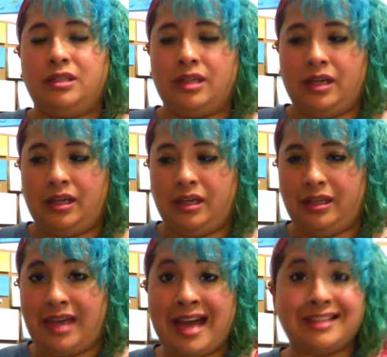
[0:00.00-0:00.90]
a
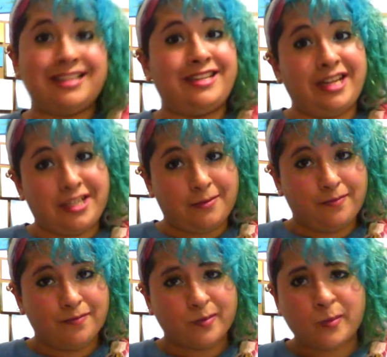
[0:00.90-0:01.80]
candidate
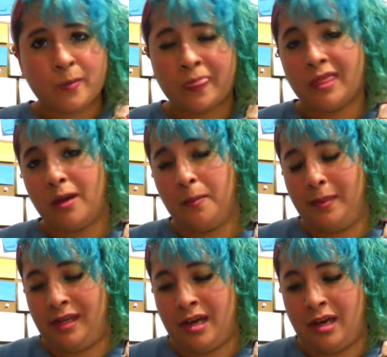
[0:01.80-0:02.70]

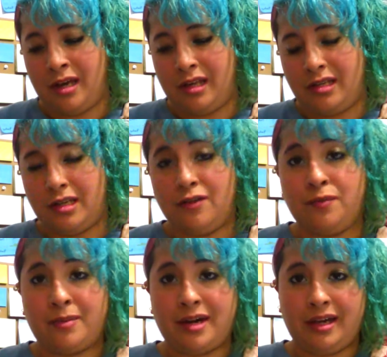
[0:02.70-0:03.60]
because of
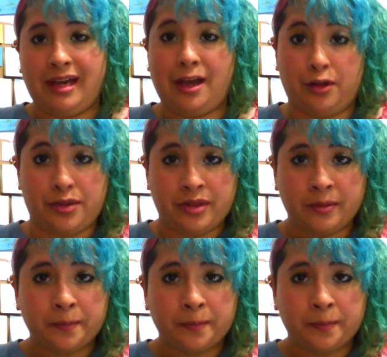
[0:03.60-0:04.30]
my health,